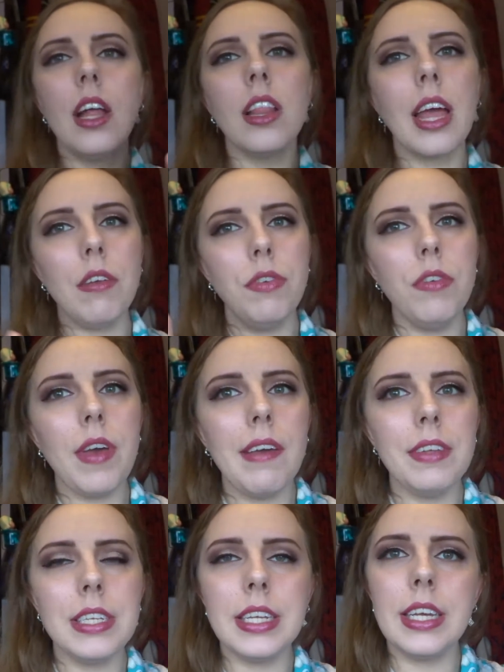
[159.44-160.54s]
Like if you've
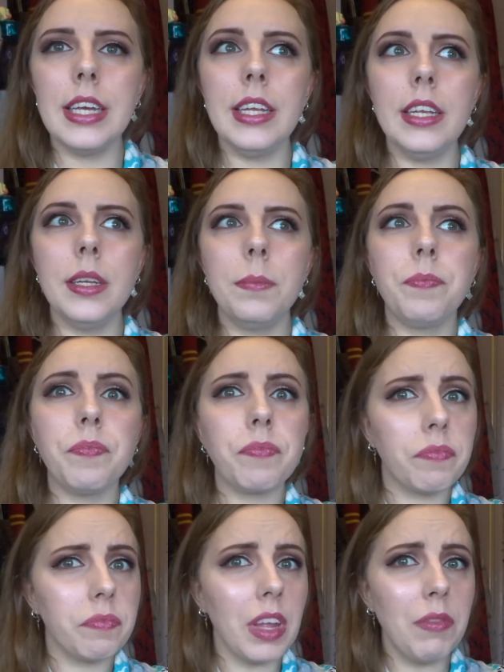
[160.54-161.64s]
ever seen
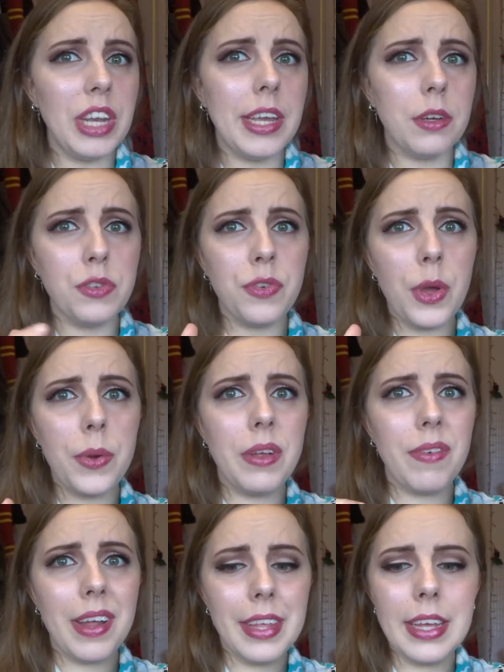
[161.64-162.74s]
videos floating
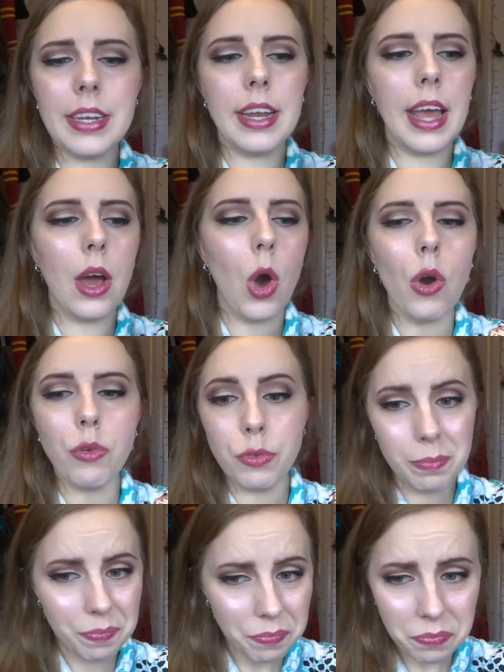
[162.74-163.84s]
around the internet of
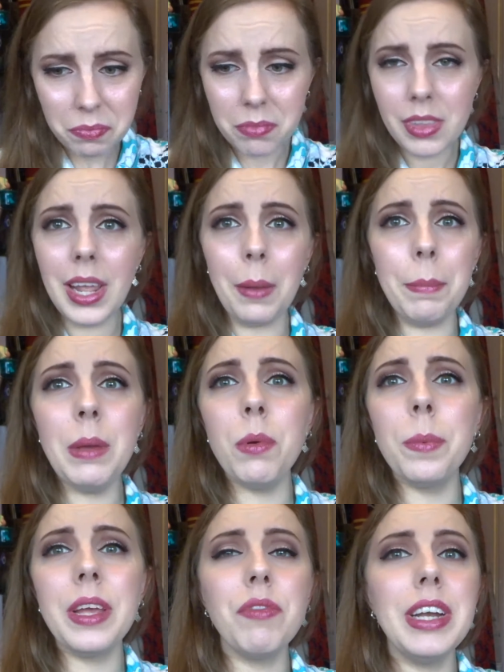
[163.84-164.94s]
people
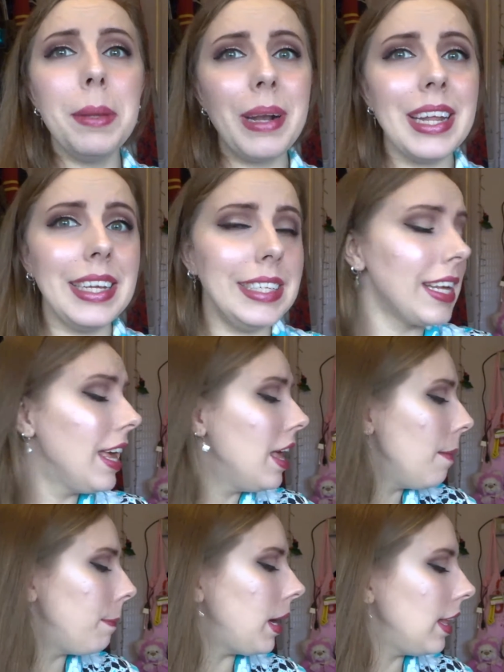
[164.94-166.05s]
being really pleased
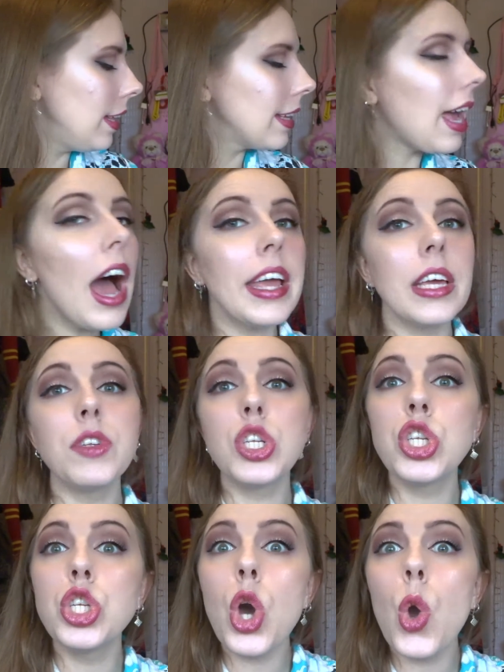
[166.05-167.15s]
by like the cutting of
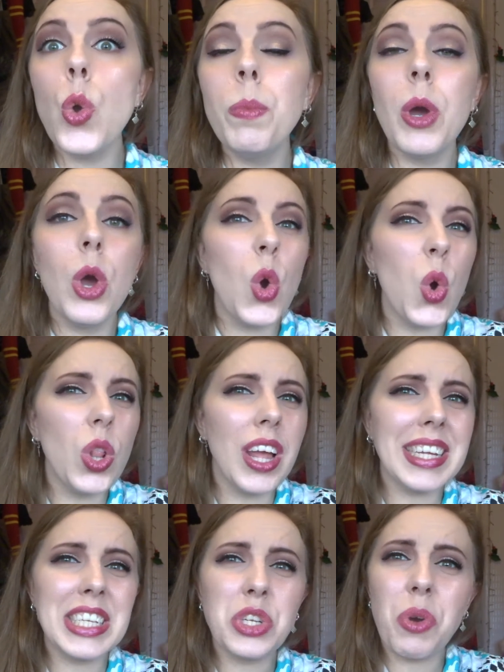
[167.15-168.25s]
soap or
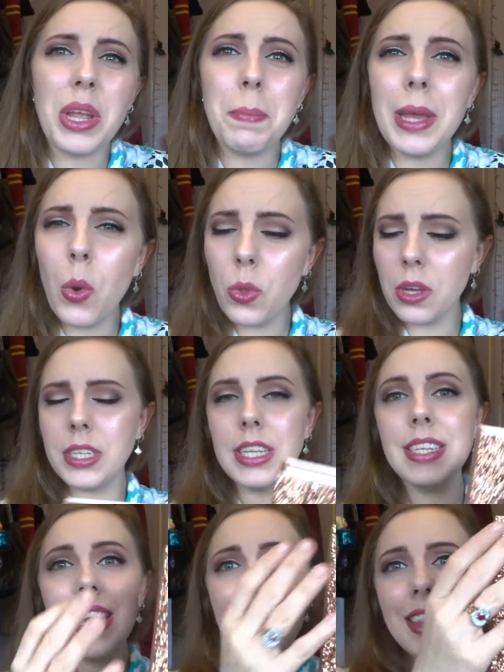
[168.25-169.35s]
like scraping, all those
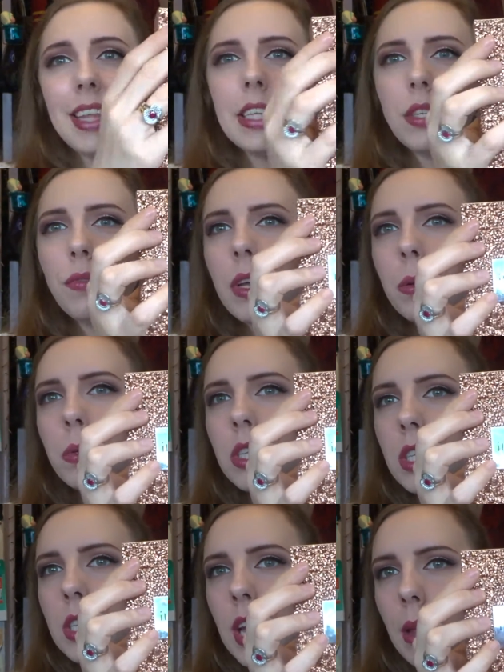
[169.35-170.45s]
things, this feels the
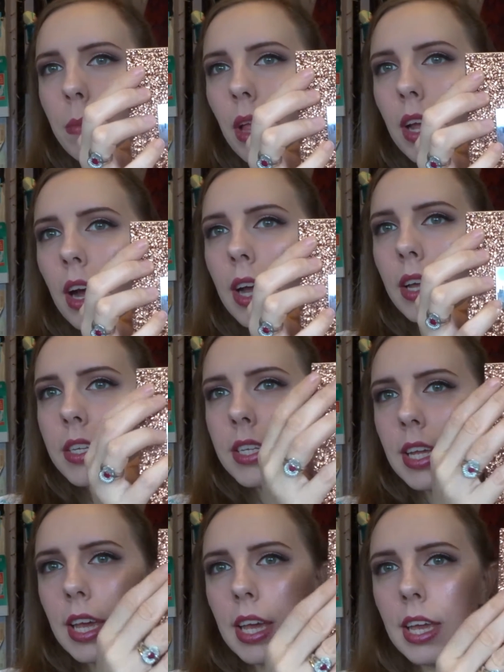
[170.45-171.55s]
same. Like I could
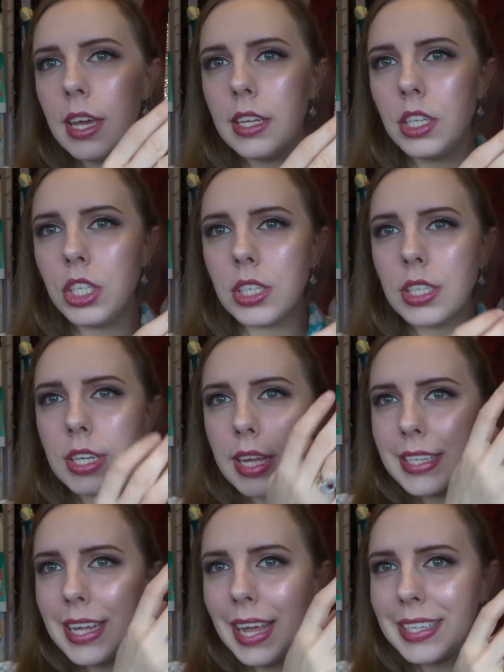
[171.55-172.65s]
sit here and just,
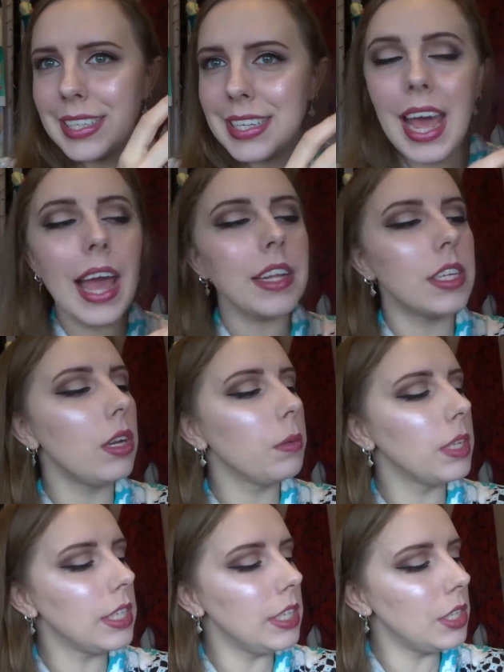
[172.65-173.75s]
it's the
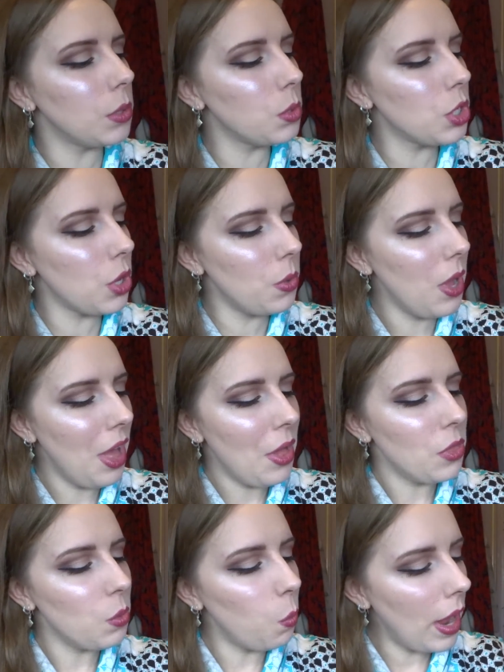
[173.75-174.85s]
tactileness, and it's also
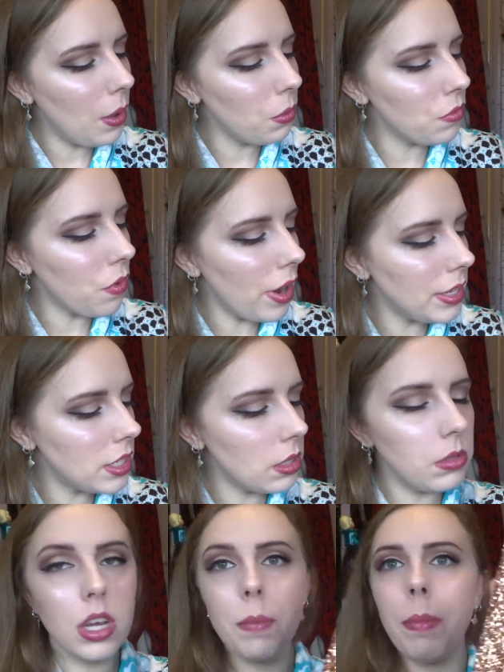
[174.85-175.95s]
the way all the
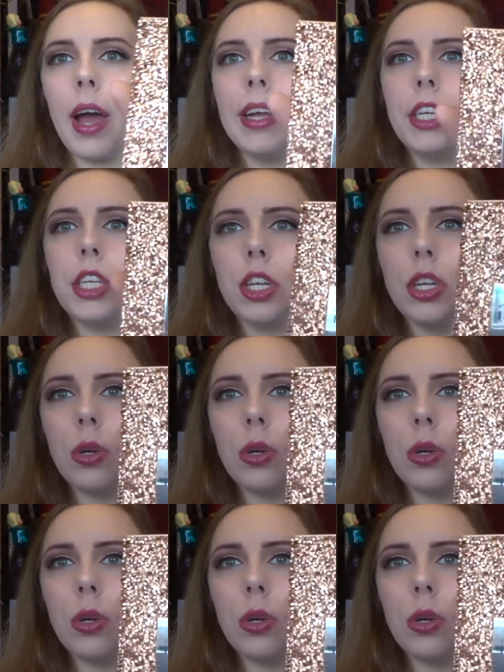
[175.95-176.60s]
rhinestones are, but I just can